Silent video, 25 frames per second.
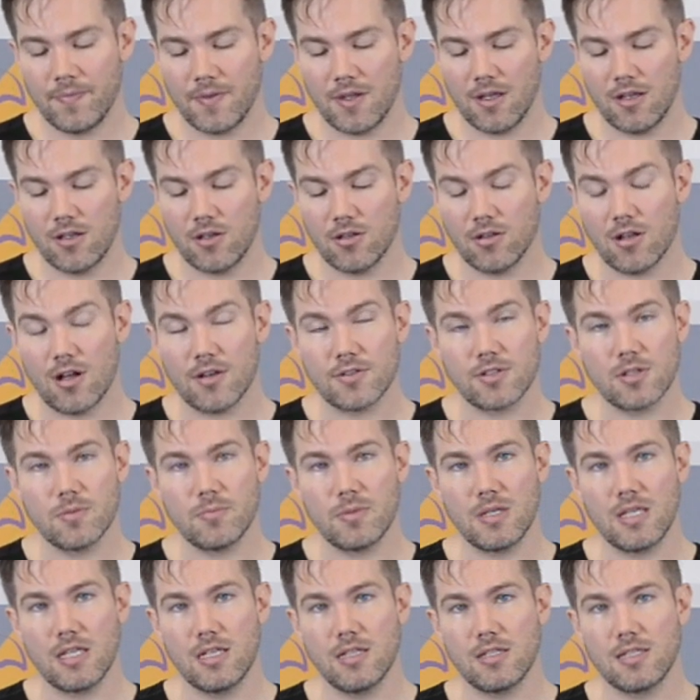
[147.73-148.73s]
And you'll also
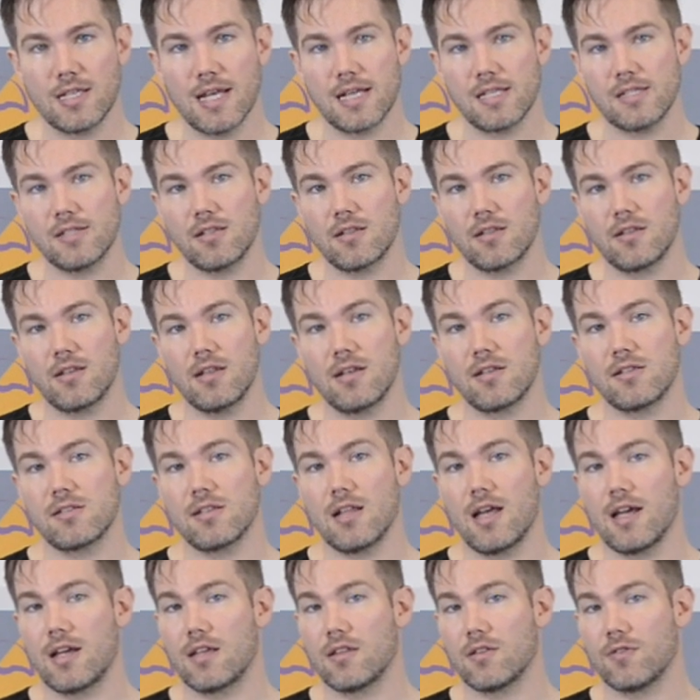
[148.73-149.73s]
be testing things
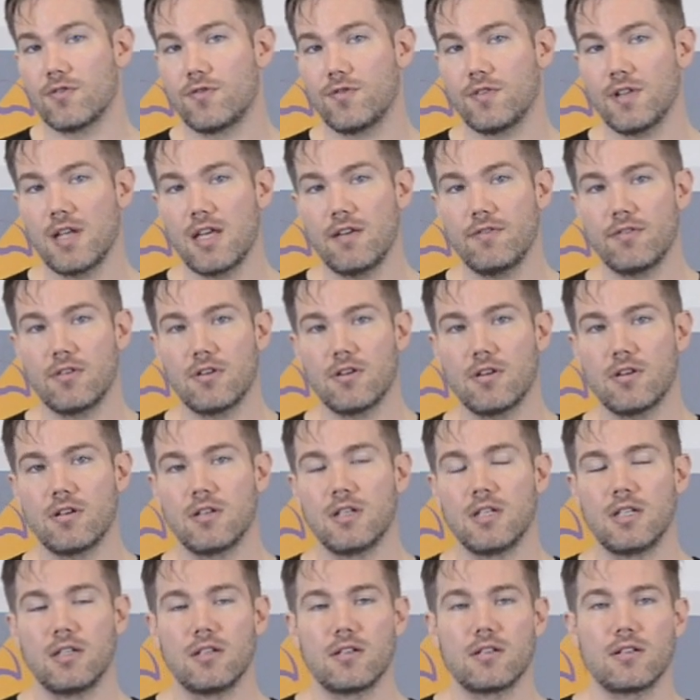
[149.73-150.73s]
like the
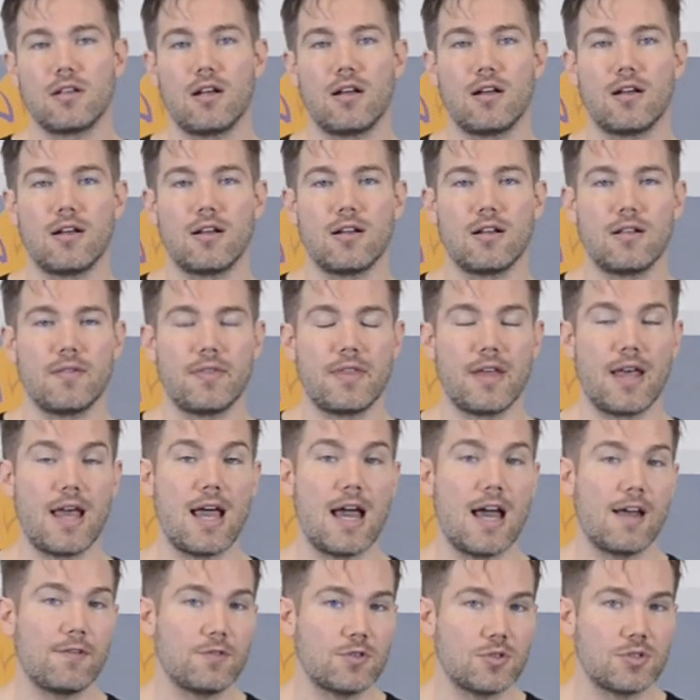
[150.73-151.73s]
flavor, the
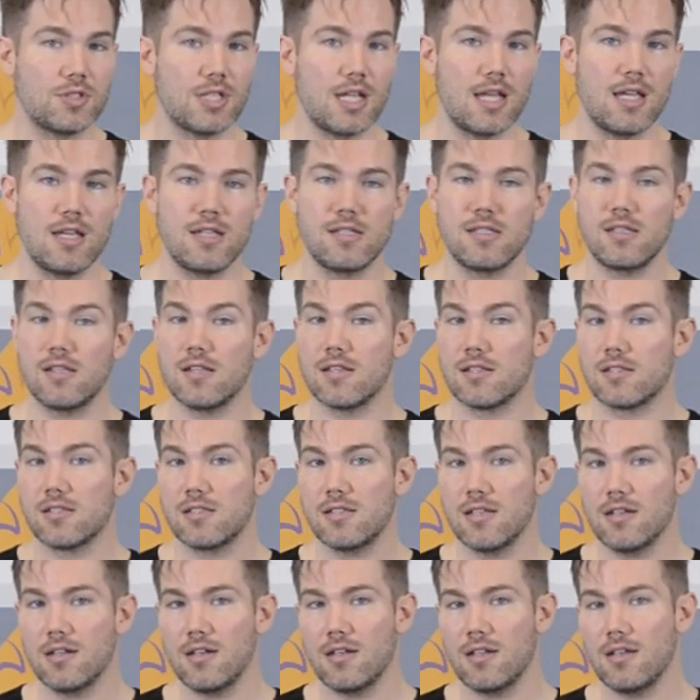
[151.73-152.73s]
aftertaste, the
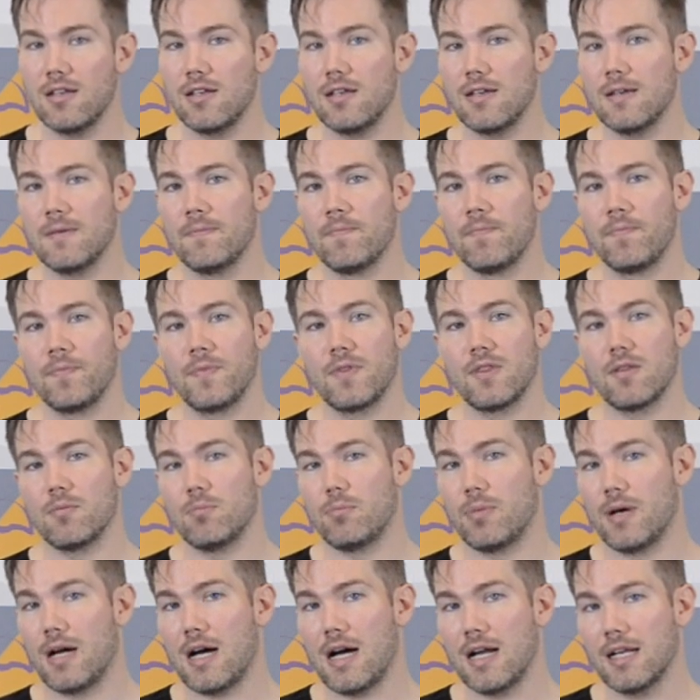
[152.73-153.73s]
acidity, the
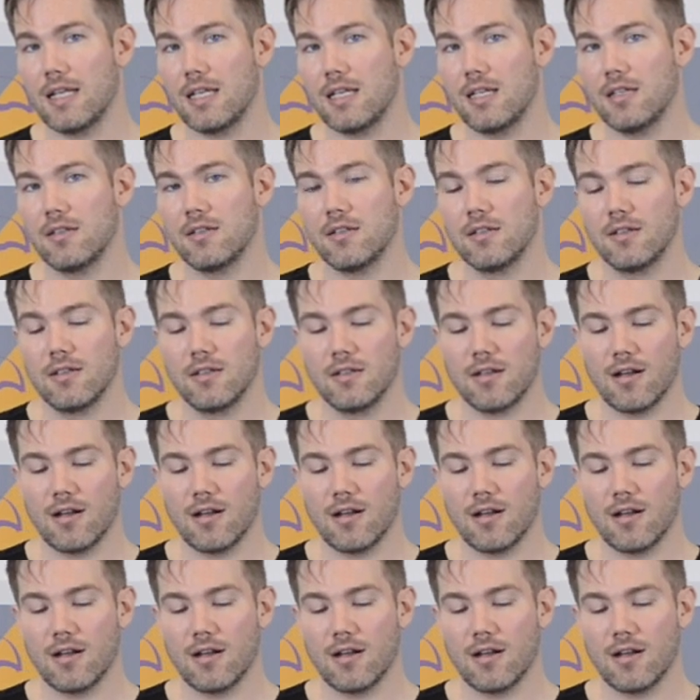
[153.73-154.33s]
body.